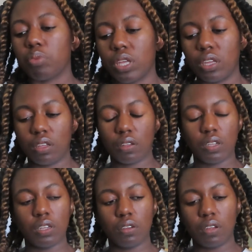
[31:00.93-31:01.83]
be.
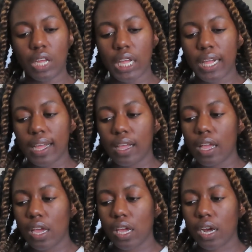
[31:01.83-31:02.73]

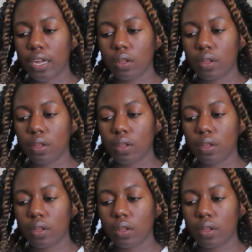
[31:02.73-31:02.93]
And I